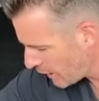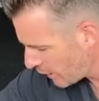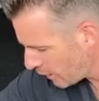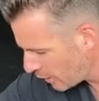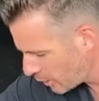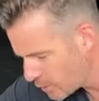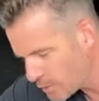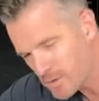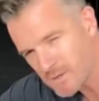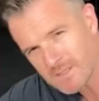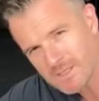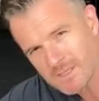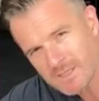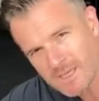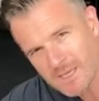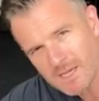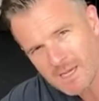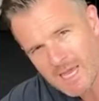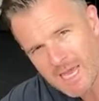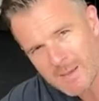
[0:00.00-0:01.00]
loose in
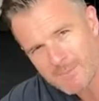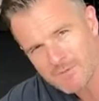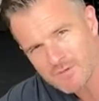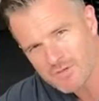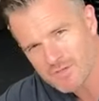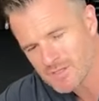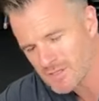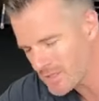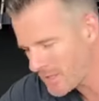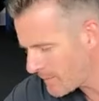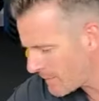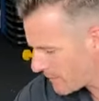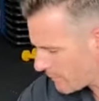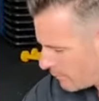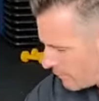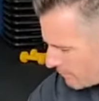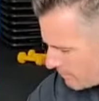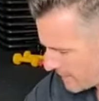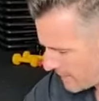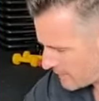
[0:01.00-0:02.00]
their hamstrings and like that
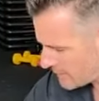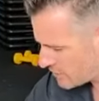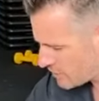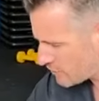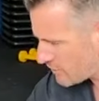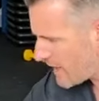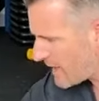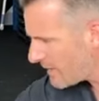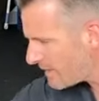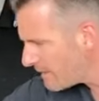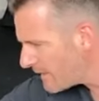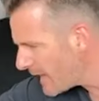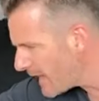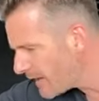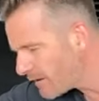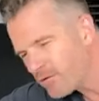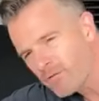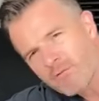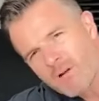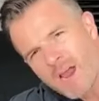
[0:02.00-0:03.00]
will be able to straighten
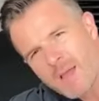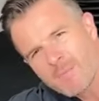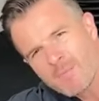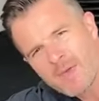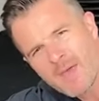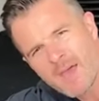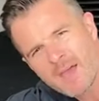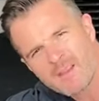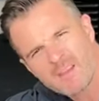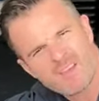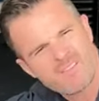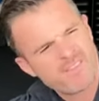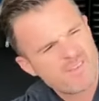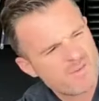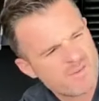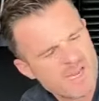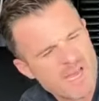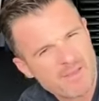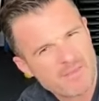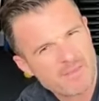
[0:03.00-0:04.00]
that and grab that and they
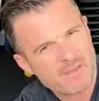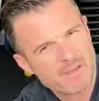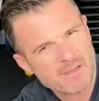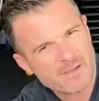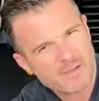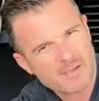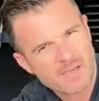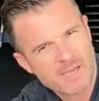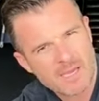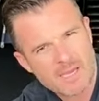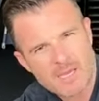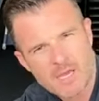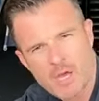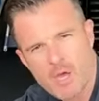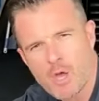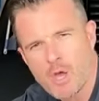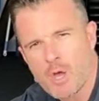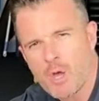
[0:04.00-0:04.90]
feel nothing, okay?